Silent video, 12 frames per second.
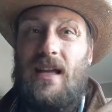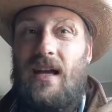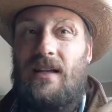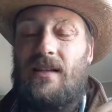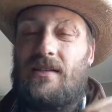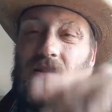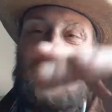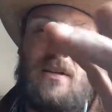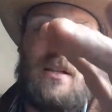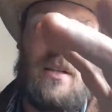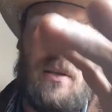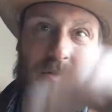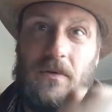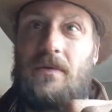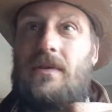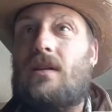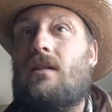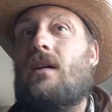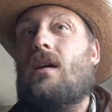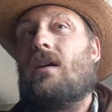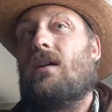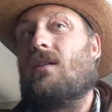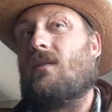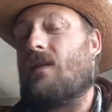that you can use. And,
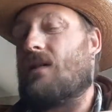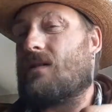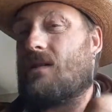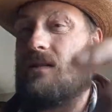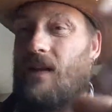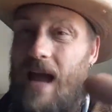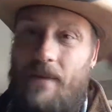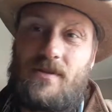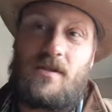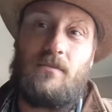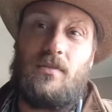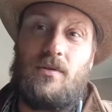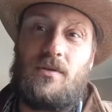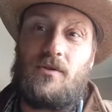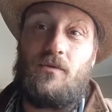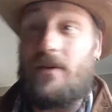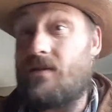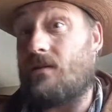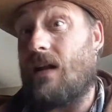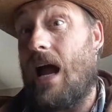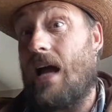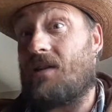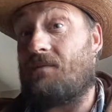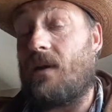there's collapsibles, which are
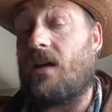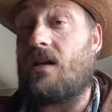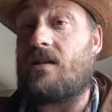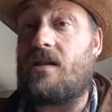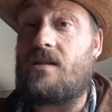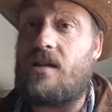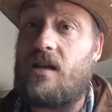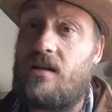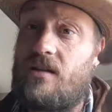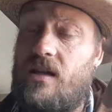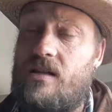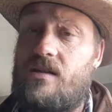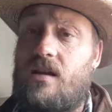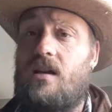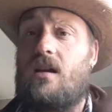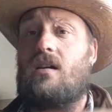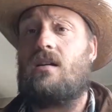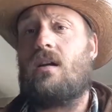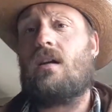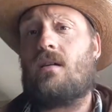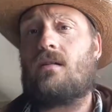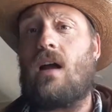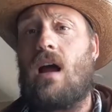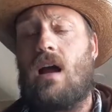nice because as the
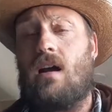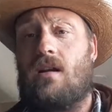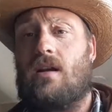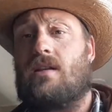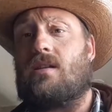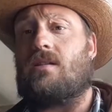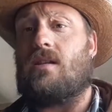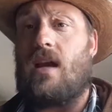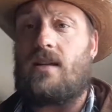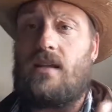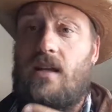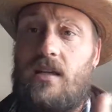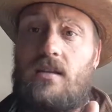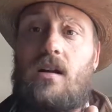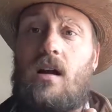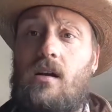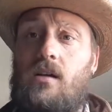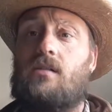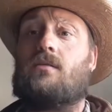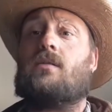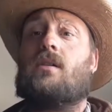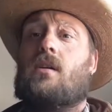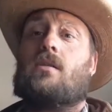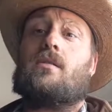iron gets injected into the hog,
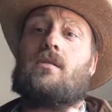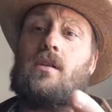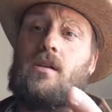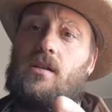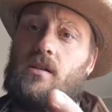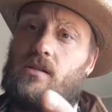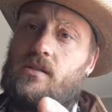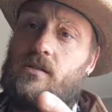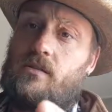the